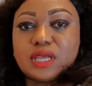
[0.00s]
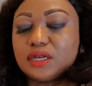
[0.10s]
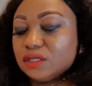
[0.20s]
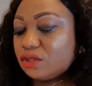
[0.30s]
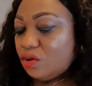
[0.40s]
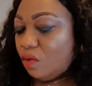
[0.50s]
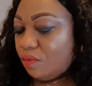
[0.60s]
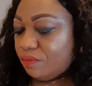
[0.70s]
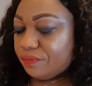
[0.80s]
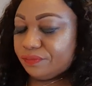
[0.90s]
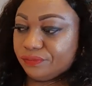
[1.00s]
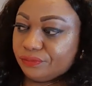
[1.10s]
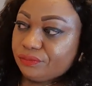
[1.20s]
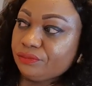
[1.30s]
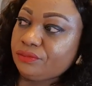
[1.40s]
adding some.
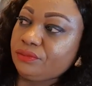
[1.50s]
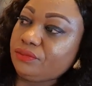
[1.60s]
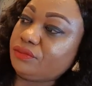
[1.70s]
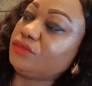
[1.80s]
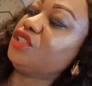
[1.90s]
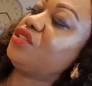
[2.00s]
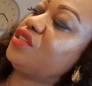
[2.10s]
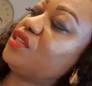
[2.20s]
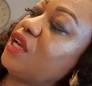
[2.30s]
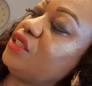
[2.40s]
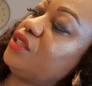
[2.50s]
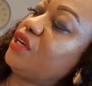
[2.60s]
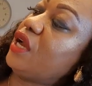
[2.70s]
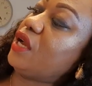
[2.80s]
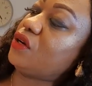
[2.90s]
This is
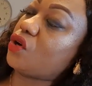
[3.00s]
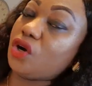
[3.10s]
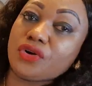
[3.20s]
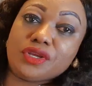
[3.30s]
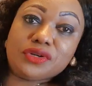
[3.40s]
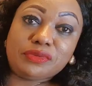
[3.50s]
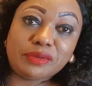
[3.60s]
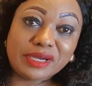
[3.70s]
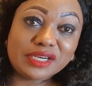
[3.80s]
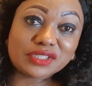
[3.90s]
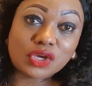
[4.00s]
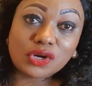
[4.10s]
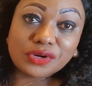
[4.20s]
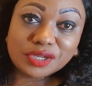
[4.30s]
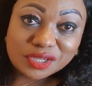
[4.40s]
Nigerian curry. Remember this
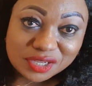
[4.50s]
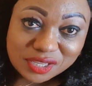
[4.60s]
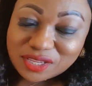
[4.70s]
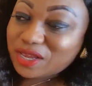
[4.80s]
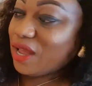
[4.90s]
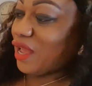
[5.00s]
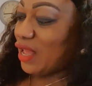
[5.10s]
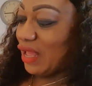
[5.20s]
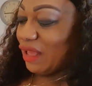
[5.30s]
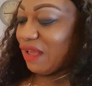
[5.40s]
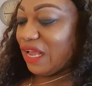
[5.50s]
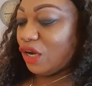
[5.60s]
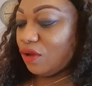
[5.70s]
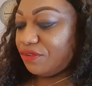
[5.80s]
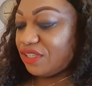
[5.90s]
curry? I
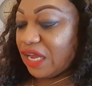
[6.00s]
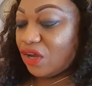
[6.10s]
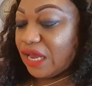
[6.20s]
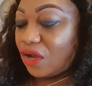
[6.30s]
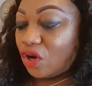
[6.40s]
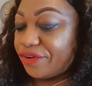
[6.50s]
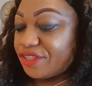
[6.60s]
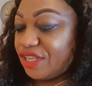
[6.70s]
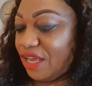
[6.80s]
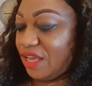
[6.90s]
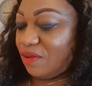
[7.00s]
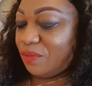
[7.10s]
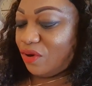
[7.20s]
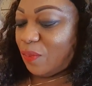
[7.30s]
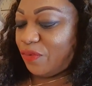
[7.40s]
love it. There are other curries here,
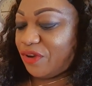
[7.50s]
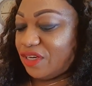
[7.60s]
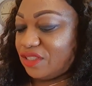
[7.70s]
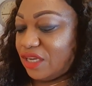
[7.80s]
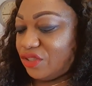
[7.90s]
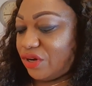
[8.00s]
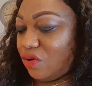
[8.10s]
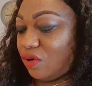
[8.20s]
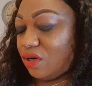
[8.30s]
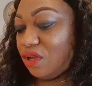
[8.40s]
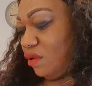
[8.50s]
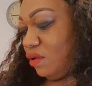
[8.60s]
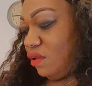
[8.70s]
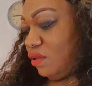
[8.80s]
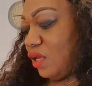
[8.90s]
but I prefer this Nigerian one.
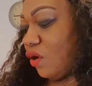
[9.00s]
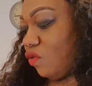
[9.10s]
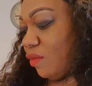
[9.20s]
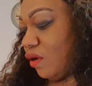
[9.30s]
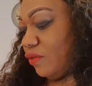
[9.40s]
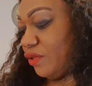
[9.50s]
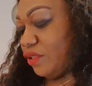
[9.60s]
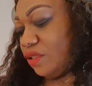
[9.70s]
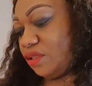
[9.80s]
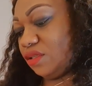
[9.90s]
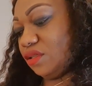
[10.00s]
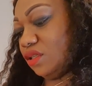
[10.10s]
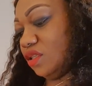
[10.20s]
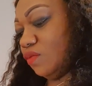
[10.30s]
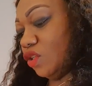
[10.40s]
The aroma of it is
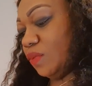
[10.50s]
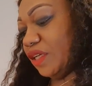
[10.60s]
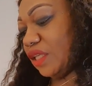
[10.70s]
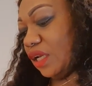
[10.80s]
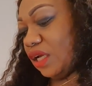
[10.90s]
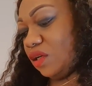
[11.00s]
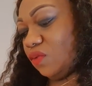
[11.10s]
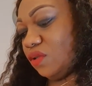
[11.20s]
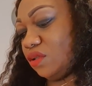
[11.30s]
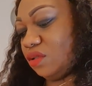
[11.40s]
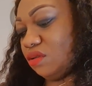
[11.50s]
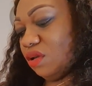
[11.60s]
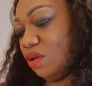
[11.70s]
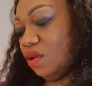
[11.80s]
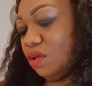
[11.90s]
much better than
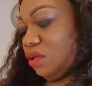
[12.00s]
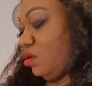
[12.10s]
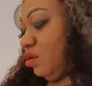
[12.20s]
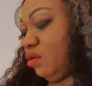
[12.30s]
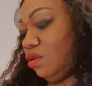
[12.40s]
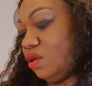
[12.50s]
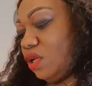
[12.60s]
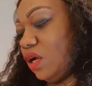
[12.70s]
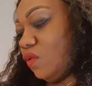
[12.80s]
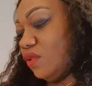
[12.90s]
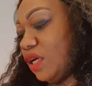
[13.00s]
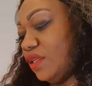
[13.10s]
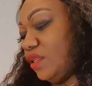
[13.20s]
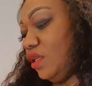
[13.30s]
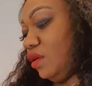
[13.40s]
the other ones I
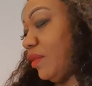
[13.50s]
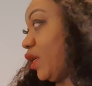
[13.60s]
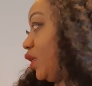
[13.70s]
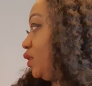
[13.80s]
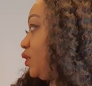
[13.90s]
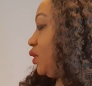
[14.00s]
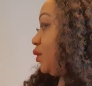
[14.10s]
see in the market.